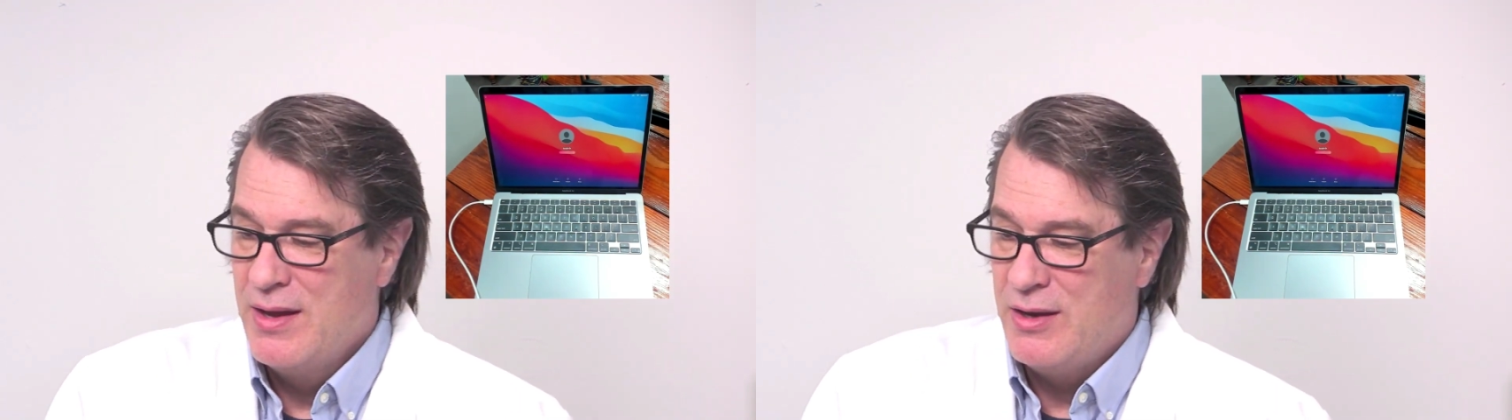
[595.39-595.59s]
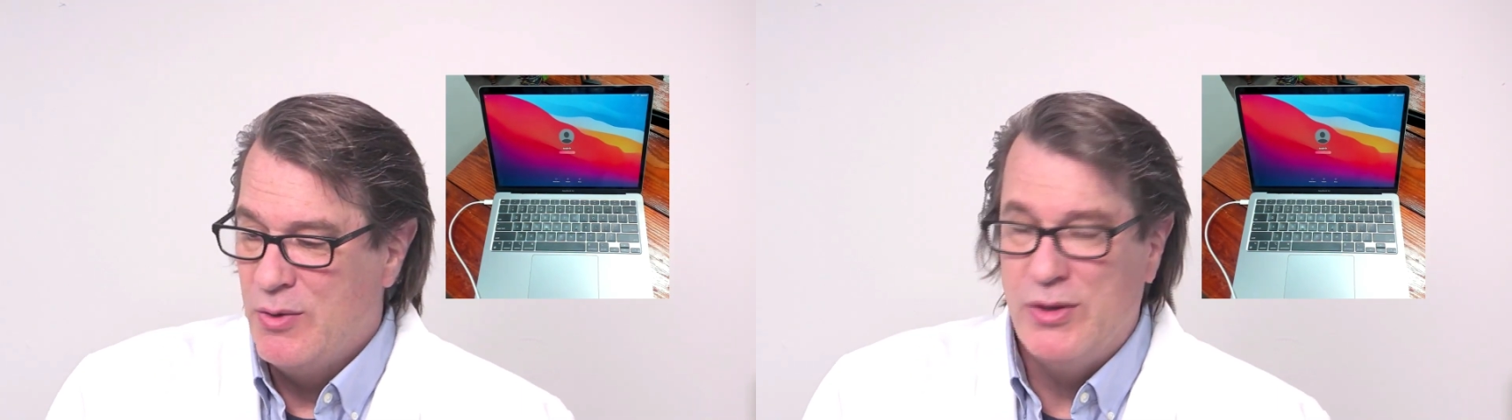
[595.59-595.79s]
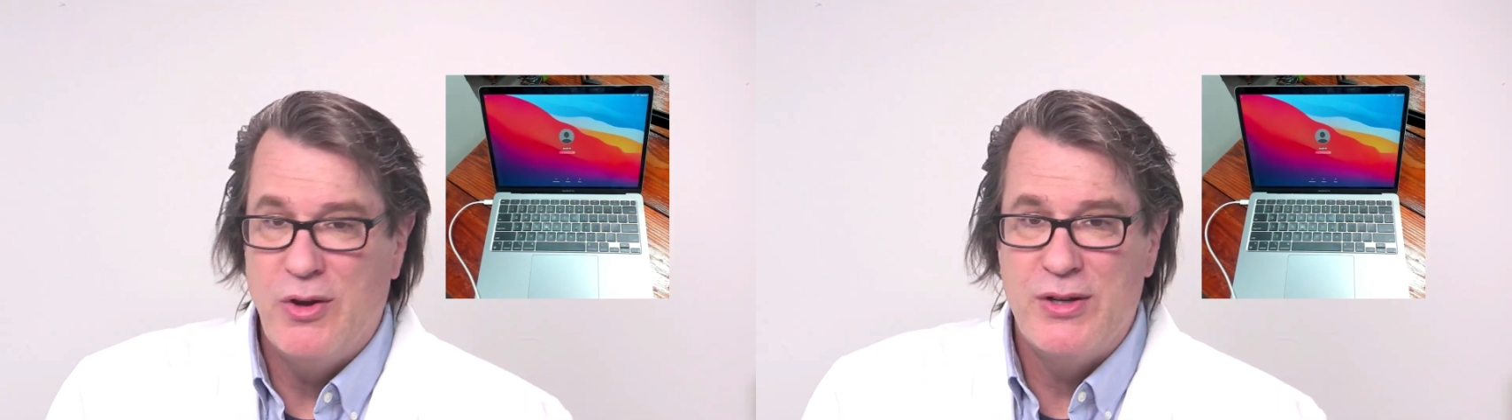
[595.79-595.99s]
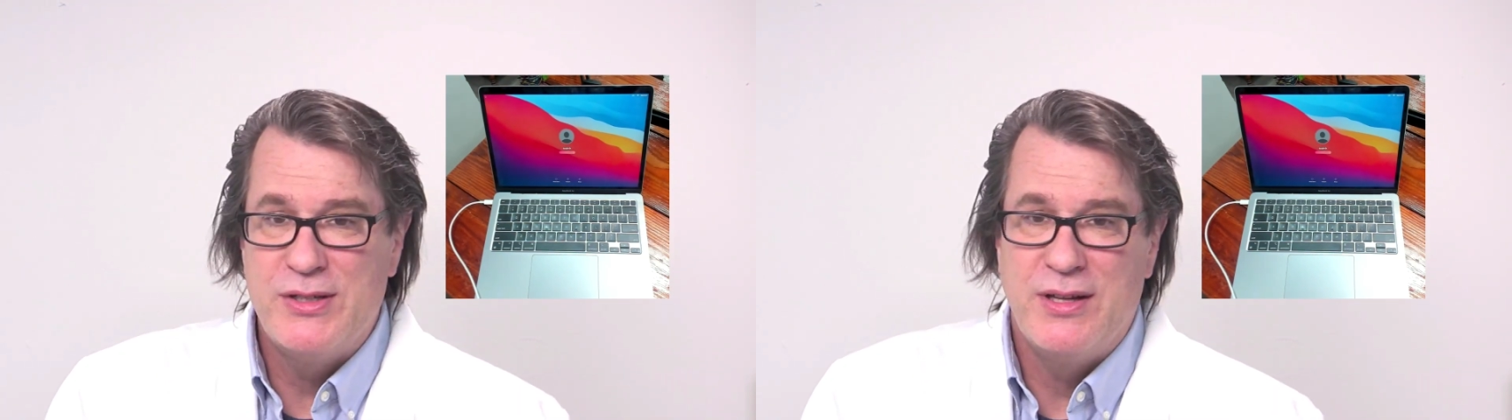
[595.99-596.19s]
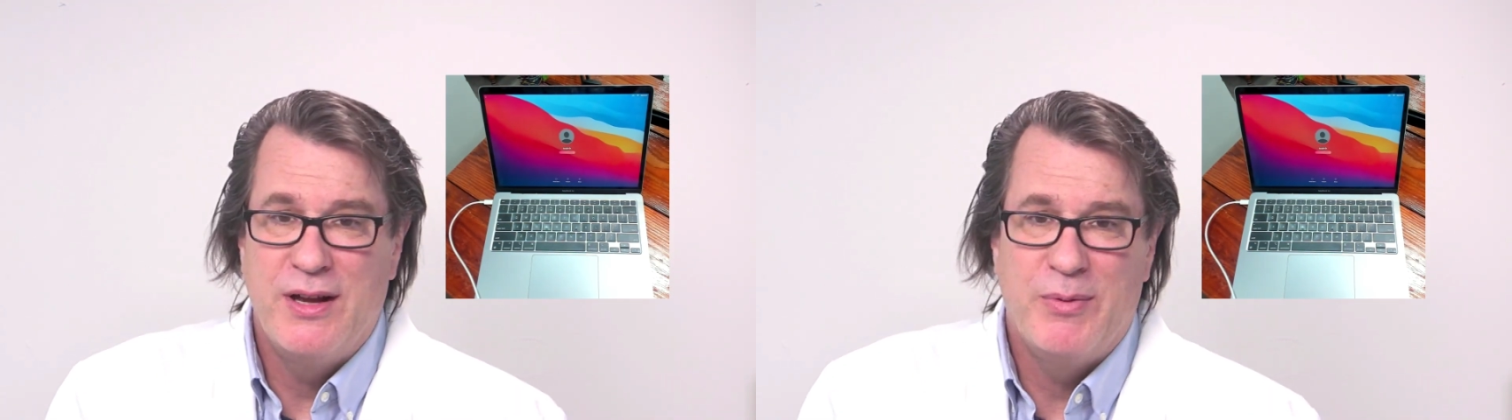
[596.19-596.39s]
You will
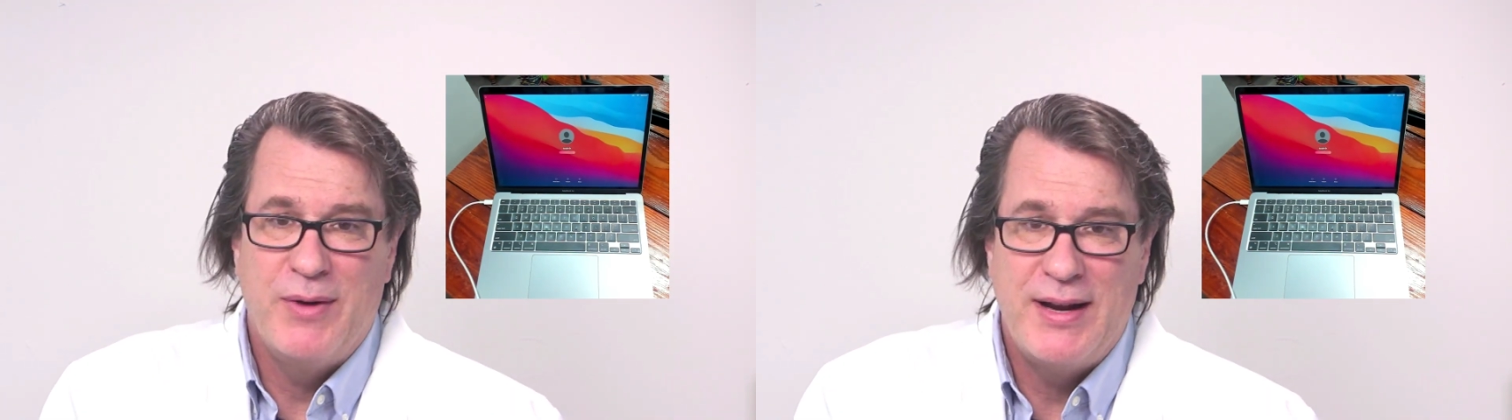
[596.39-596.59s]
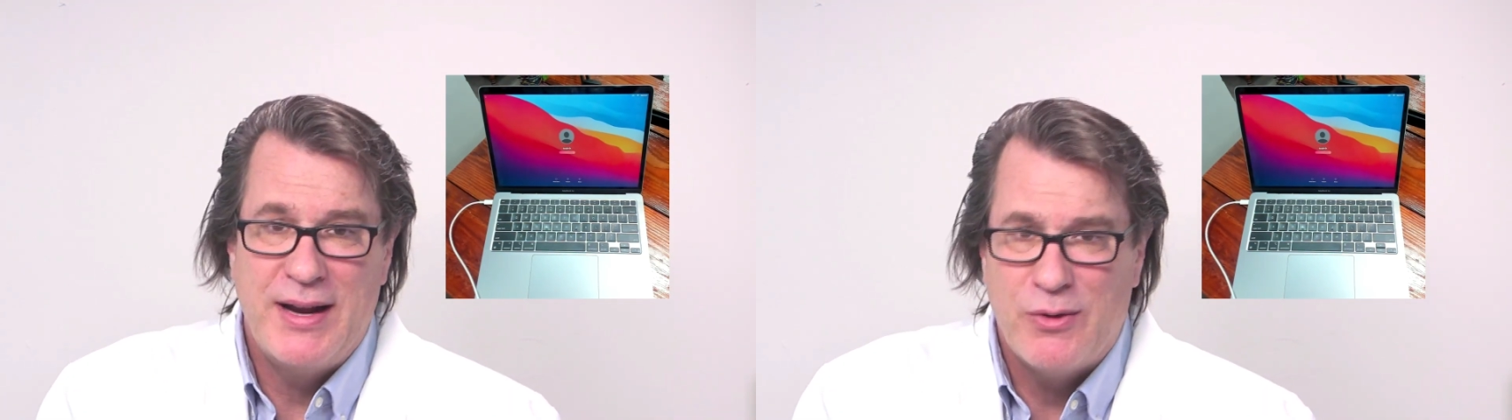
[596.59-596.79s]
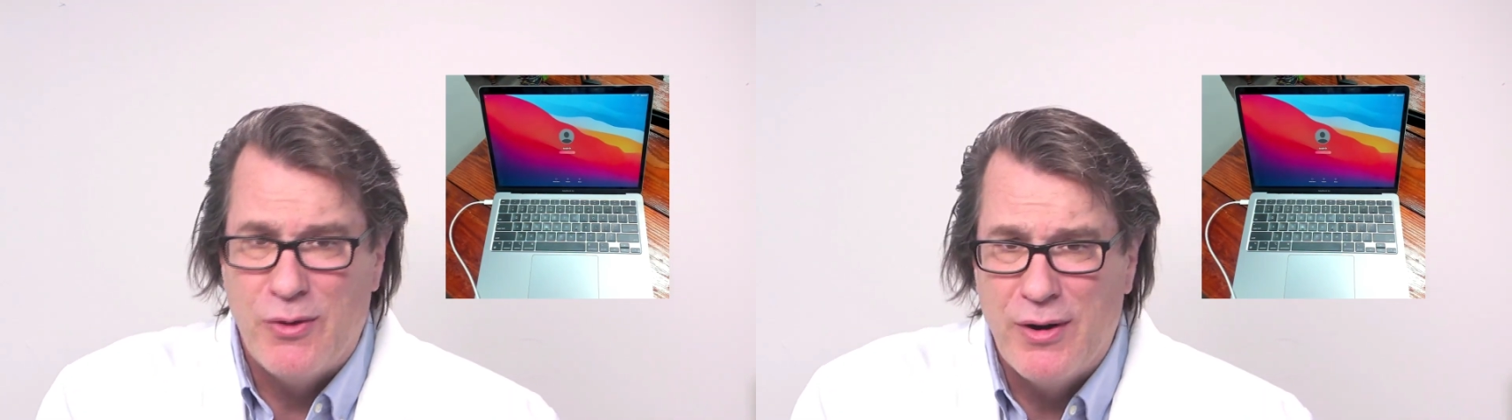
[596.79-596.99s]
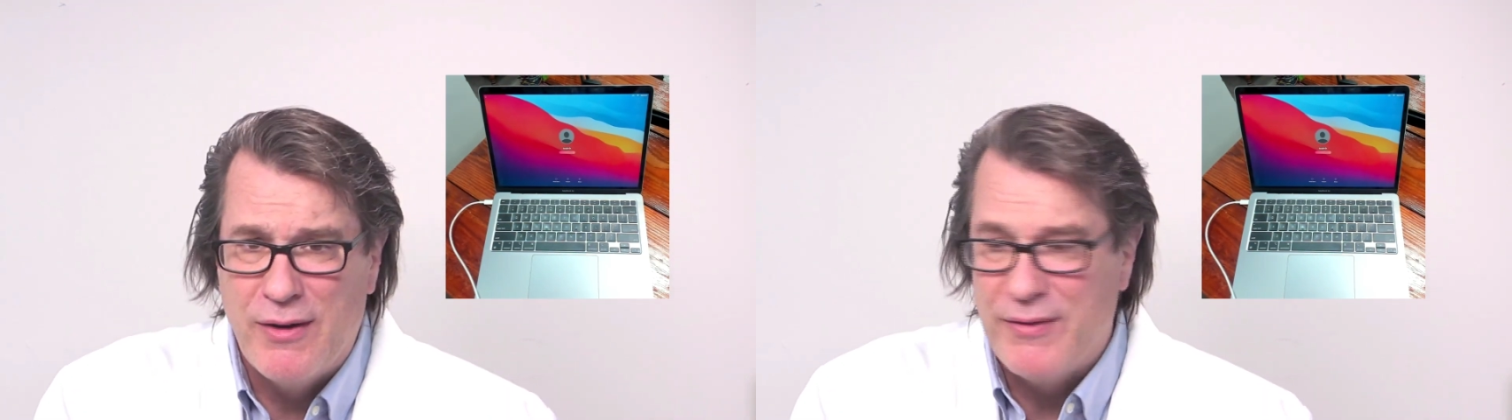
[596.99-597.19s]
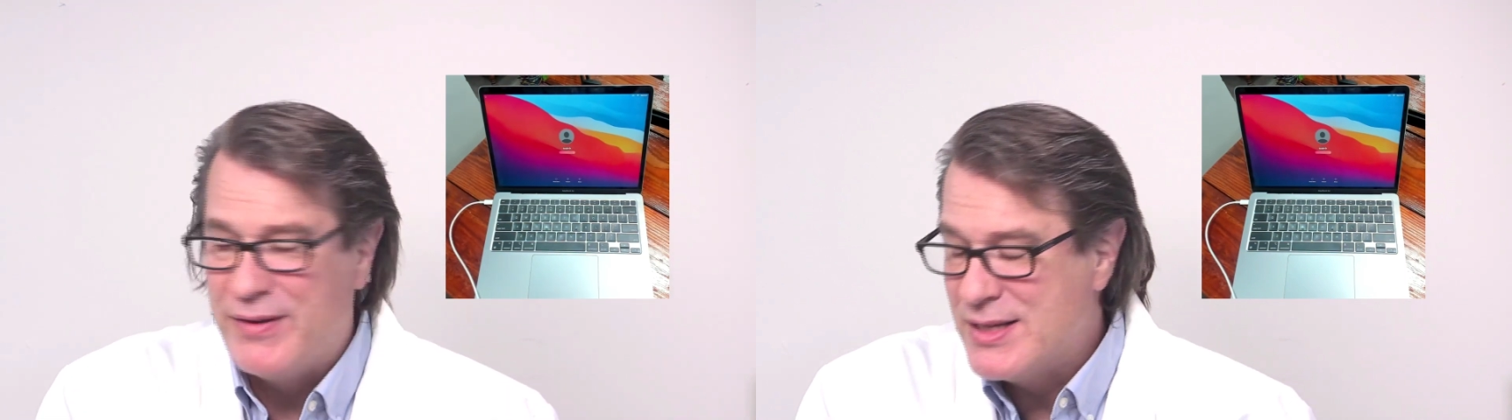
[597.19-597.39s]
notice in the upper right hand corner, I
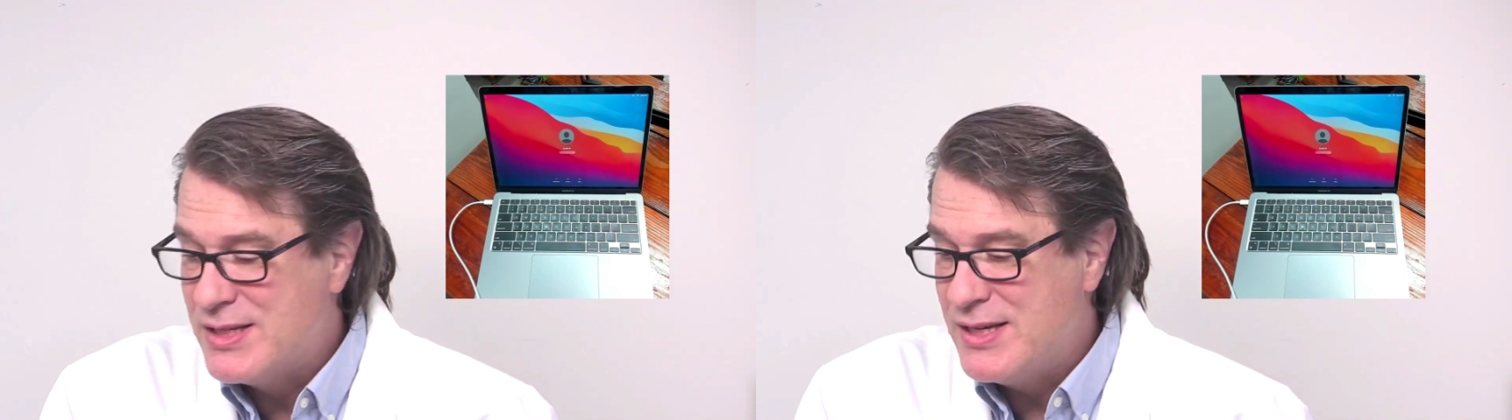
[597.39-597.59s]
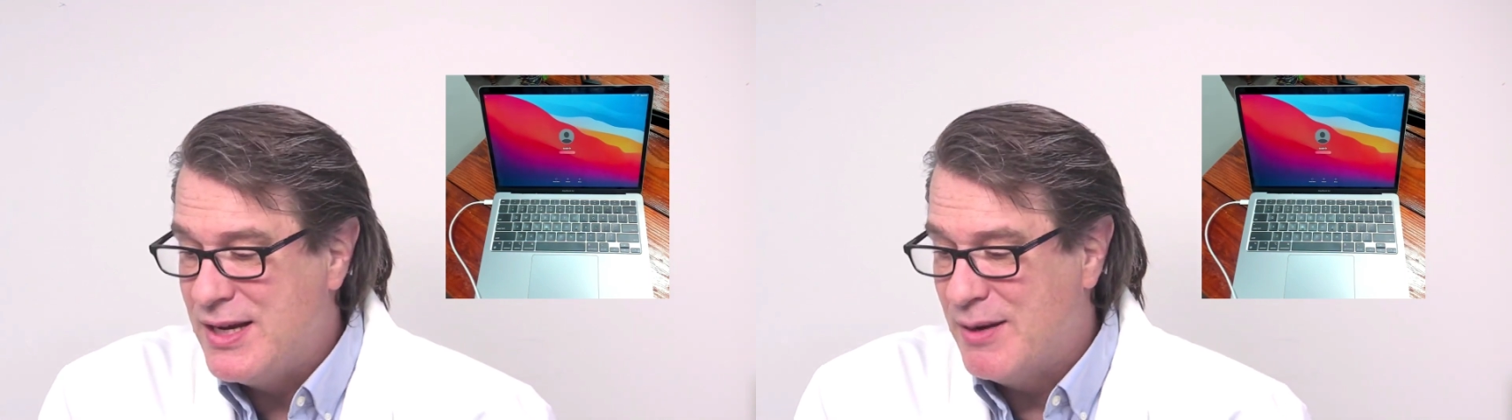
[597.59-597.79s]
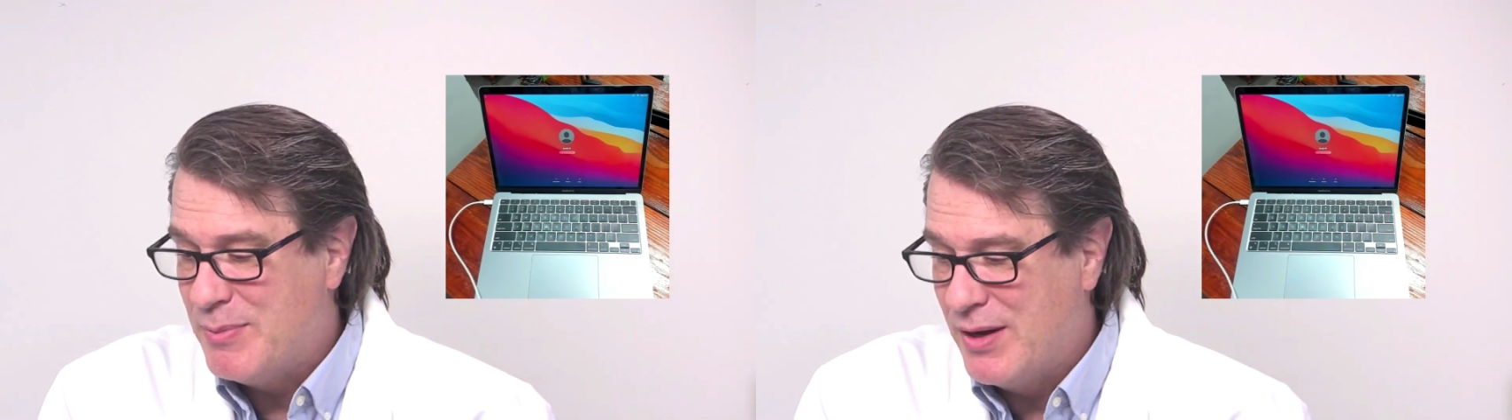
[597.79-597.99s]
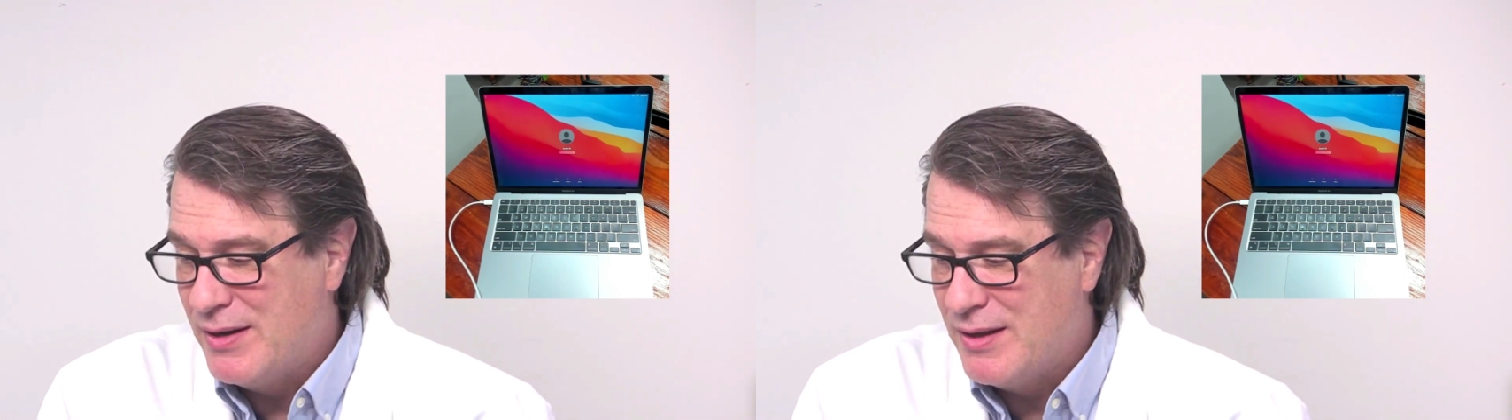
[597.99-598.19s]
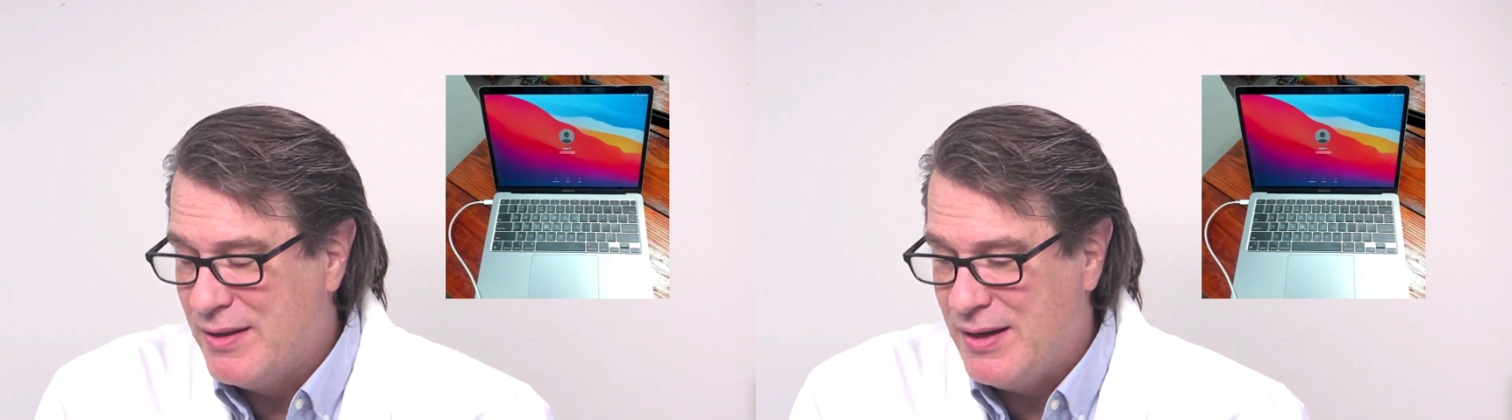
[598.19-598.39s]
don't know if you can see it,
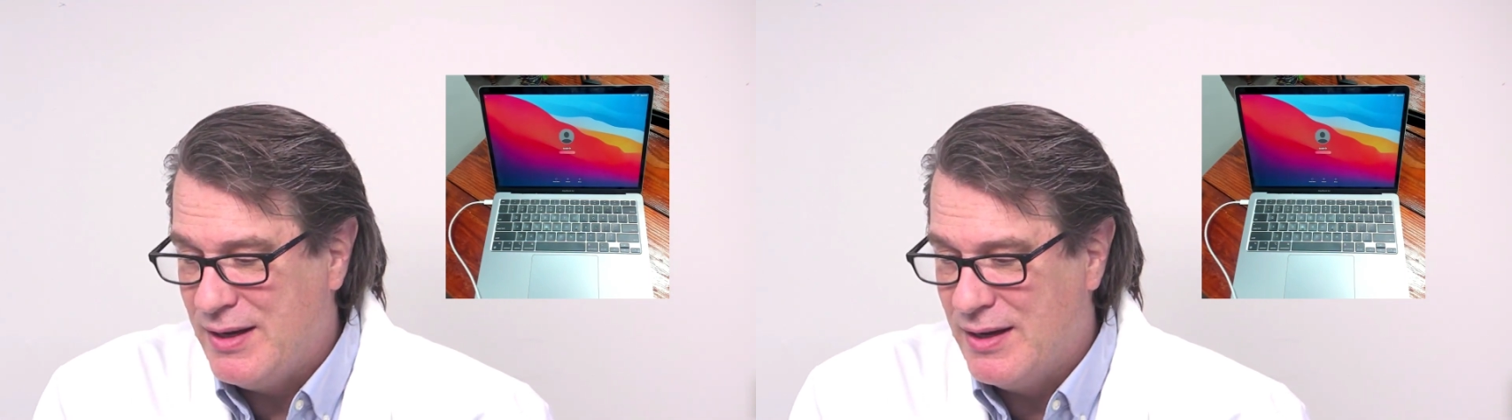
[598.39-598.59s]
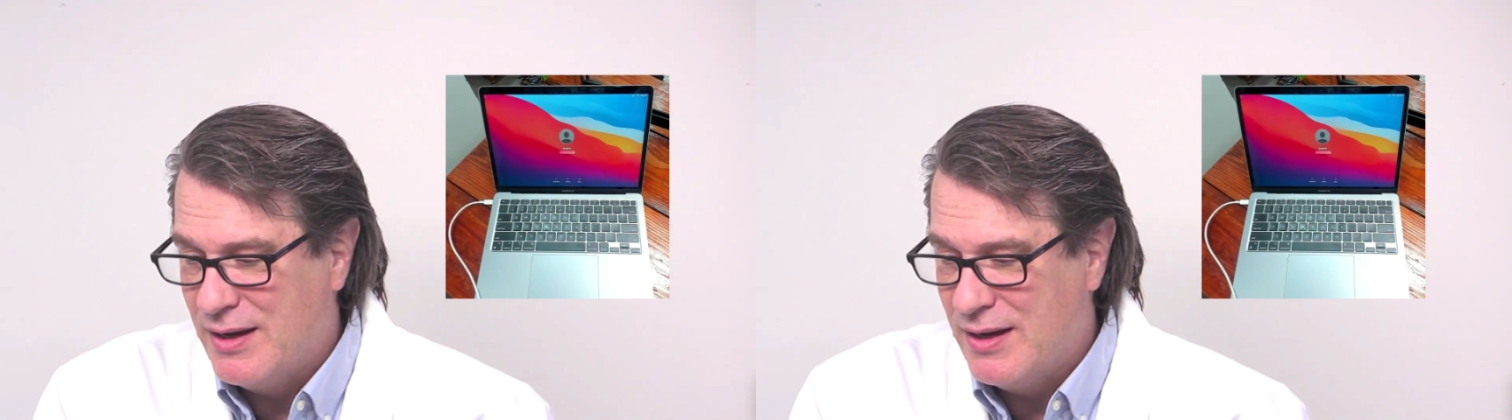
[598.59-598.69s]
but the